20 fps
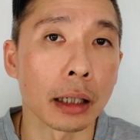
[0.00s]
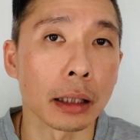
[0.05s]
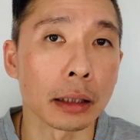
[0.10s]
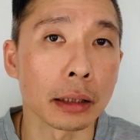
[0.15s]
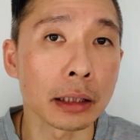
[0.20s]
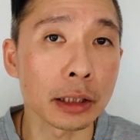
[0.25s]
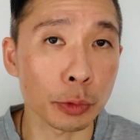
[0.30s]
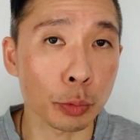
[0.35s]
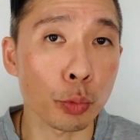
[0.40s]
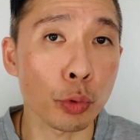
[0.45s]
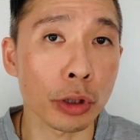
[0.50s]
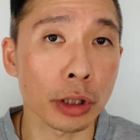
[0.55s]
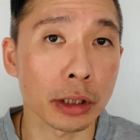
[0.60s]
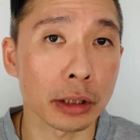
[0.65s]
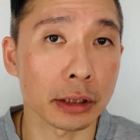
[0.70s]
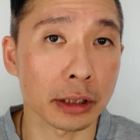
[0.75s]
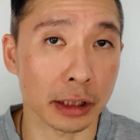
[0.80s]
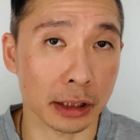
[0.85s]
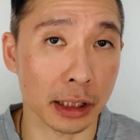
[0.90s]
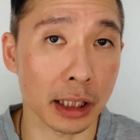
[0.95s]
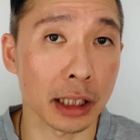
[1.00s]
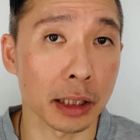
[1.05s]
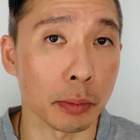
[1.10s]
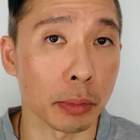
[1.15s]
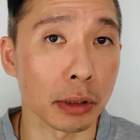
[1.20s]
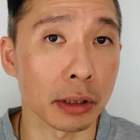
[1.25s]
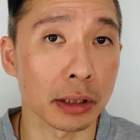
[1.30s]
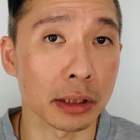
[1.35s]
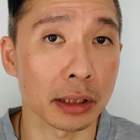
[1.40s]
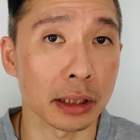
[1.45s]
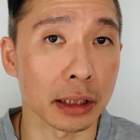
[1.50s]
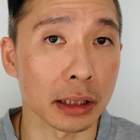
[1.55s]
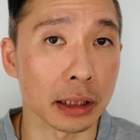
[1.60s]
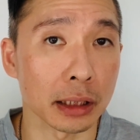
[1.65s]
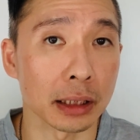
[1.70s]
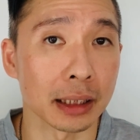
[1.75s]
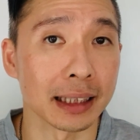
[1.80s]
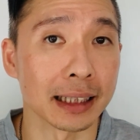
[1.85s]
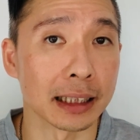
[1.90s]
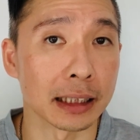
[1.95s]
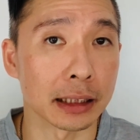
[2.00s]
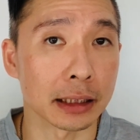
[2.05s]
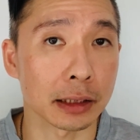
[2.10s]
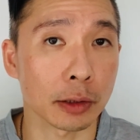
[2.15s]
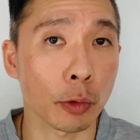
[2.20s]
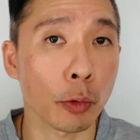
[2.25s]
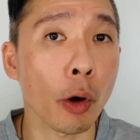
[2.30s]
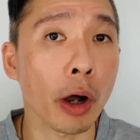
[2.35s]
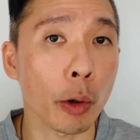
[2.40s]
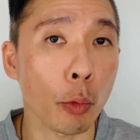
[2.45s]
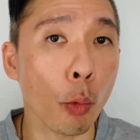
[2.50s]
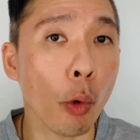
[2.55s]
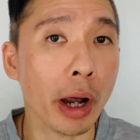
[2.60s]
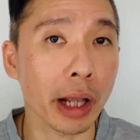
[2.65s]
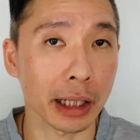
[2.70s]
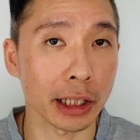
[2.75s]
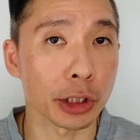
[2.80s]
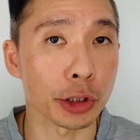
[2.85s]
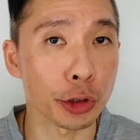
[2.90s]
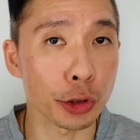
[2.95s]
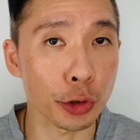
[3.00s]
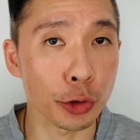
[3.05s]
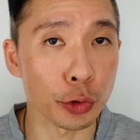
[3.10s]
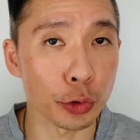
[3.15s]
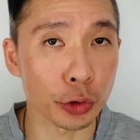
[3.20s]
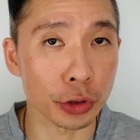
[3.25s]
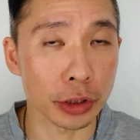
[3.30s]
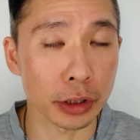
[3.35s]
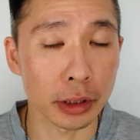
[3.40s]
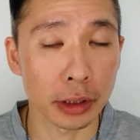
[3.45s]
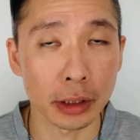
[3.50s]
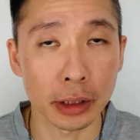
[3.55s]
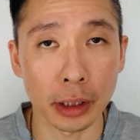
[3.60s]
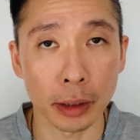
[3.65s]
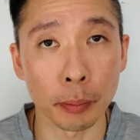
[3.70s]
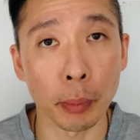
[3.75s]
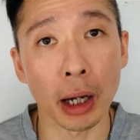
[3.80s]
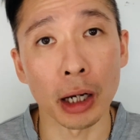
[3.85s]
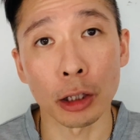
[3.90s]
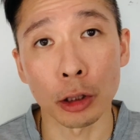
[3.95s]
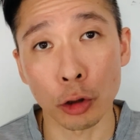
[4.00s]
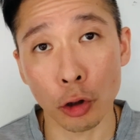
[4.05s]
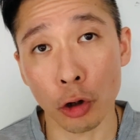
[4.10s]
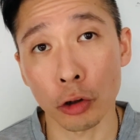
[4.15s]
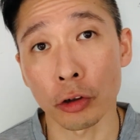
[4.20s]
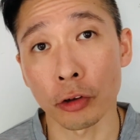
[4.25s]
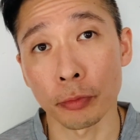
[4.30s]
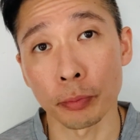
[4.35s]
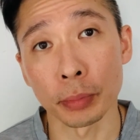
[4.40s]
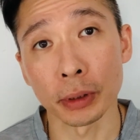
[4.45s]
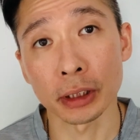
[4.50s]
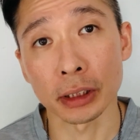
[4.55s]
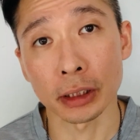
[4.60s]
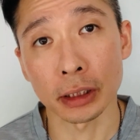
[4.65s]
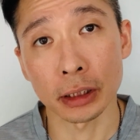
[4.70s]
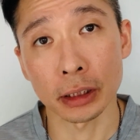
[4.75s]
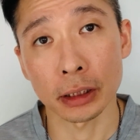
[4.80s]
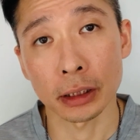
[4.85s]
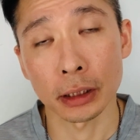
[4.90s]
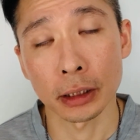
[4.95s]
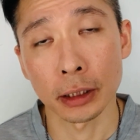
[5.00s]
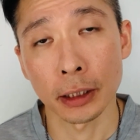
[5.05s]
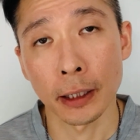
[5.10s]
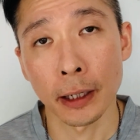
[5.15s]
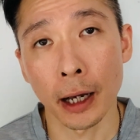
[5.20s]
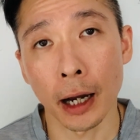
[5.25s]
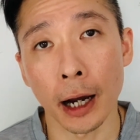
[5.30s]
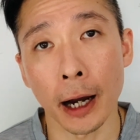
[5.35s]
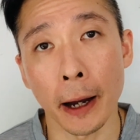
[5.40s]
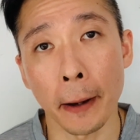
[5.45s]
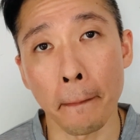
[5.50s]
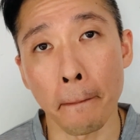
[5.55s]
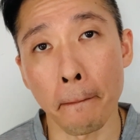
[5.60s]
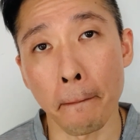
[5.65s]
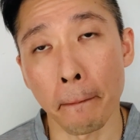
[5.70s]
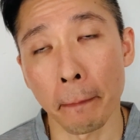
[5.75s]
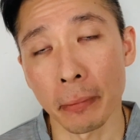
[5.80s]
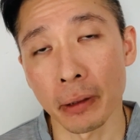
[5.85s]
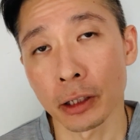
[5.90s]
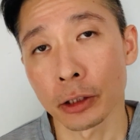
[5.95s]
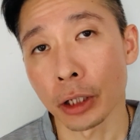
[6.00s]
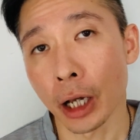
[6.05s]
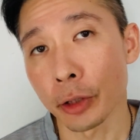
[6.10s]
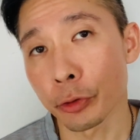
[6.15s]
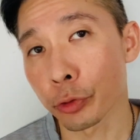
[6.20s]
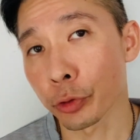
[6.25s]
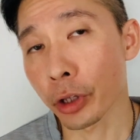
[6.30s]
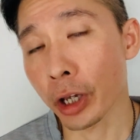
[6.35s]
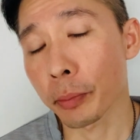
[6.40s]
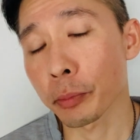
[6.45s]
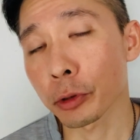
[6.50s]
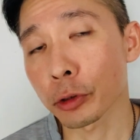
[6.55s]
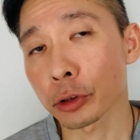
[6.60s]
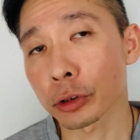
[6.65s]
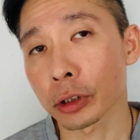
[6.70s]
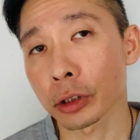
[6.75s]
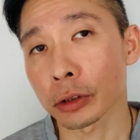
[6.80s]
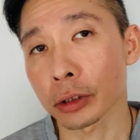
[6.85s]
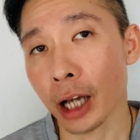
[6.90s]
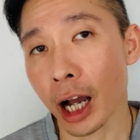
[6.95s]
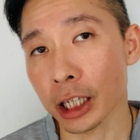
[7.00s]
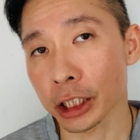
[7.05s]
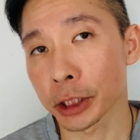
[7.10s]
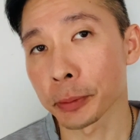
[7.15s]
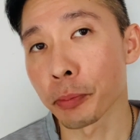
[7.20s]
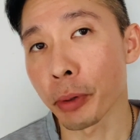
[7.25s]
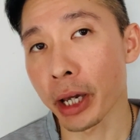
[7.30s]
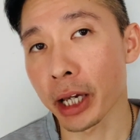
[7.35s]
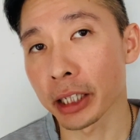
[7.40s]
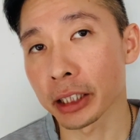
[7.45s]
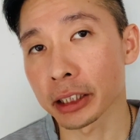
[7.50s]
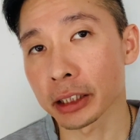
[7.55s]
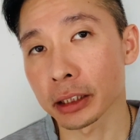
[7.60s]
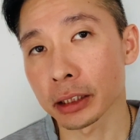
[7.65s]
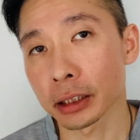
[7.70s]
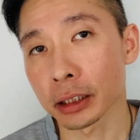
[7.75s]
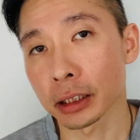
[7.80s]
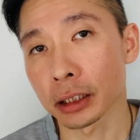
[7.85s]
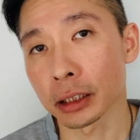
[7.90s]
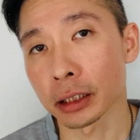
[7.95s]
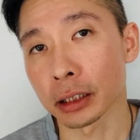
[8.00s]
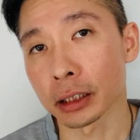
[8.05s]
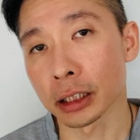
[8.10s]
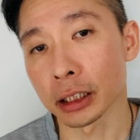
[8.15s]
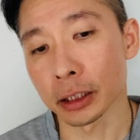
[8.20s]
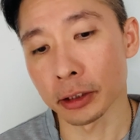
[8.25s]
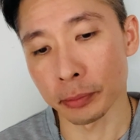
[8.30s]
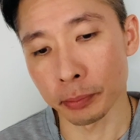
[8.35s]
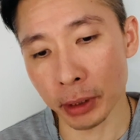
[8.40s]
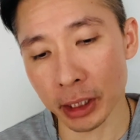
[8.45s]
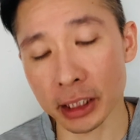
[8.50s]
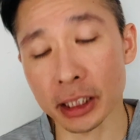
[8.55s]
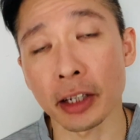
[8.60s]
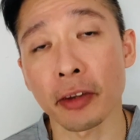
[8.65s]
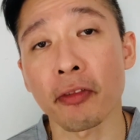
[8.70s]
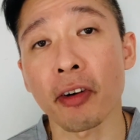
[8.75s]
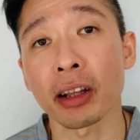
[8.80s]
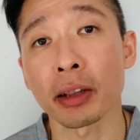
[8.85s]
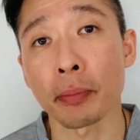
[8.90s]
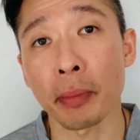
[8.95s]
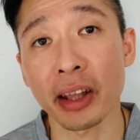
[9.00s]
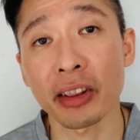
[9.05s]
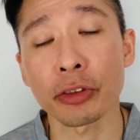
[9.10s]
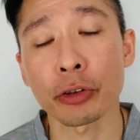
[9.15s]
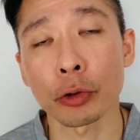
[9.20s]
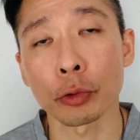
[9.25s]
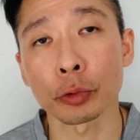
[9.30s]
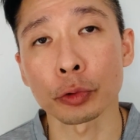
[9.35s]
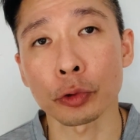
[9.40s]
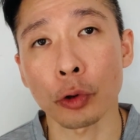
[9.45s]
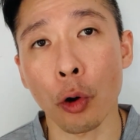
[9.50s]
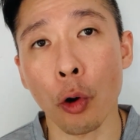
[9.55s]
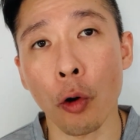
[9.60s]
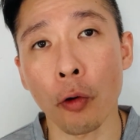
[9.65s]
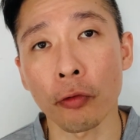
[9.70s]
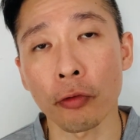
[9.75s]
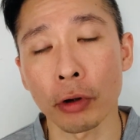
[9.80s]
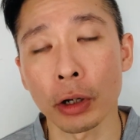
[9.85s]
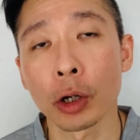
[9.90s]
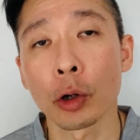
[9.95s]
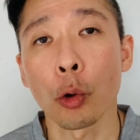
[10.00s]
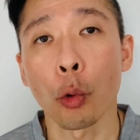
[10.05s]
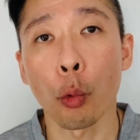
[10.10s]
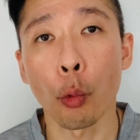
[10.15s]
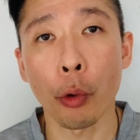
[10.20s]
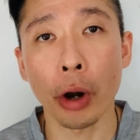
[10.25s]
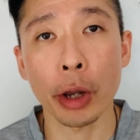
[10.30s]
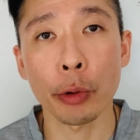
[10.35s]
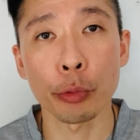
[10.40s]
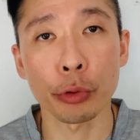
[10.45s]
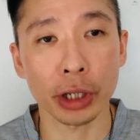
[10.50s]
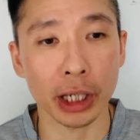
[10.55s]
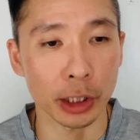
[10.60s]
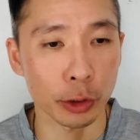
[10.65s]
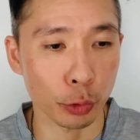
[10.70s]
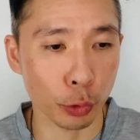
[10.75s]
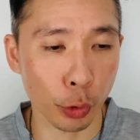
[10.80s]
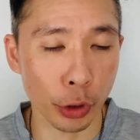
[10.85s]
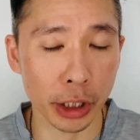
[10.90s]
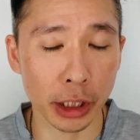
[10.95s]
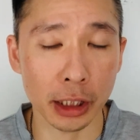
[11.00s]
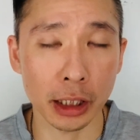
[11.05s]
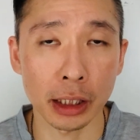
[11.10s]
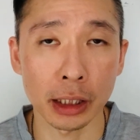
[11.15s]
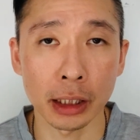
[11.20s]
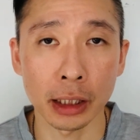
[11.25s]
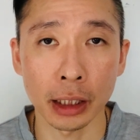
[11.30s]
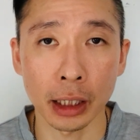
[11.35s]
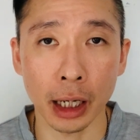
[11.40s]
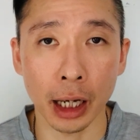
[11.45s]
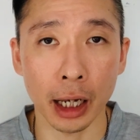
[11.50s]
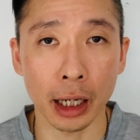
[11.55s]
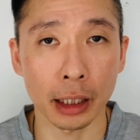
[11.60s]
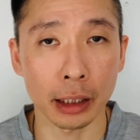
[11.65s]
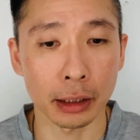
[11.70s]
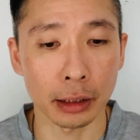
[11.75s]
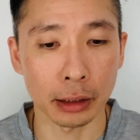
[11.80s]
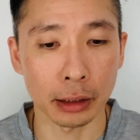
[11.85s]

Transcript: this word sustainability is quite widely used by a lot of business. Um, and today I'm going to touch base the basic fundamentals of where we can tweak and